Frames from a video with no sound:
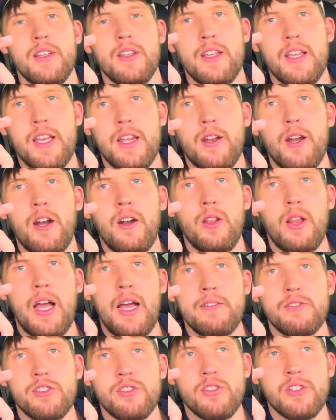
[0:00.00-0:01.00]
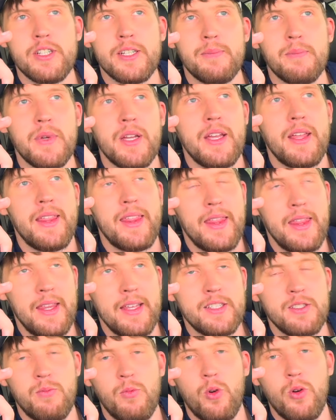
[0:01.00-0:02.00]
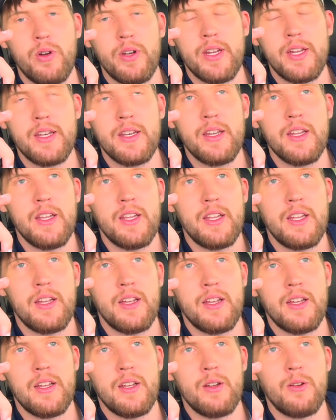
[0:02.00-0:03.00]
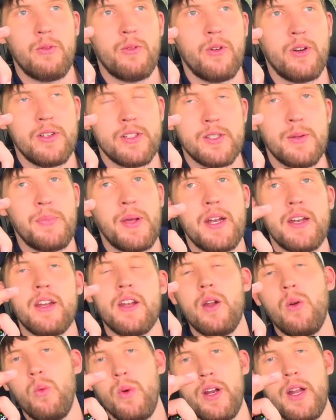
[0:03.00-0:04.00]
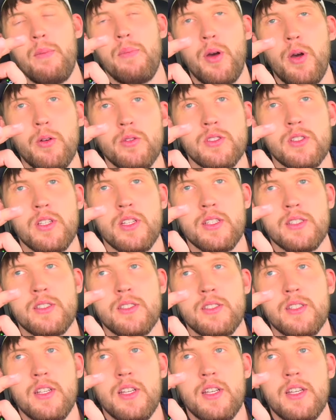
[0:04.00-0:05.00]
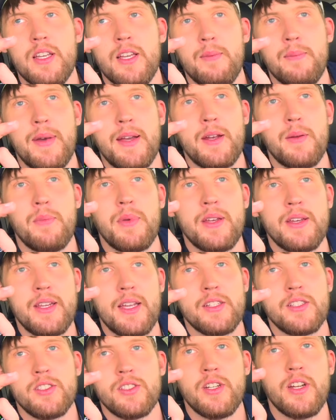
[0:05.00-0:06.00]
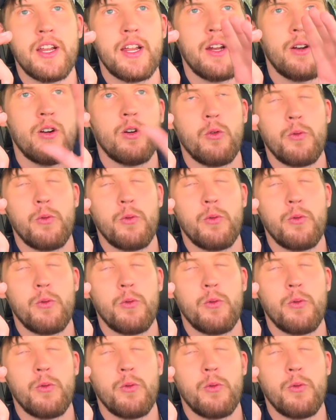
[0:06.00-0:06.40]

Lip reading: In our live stream this morning, or depending on when I post this, it might have been yesterday or a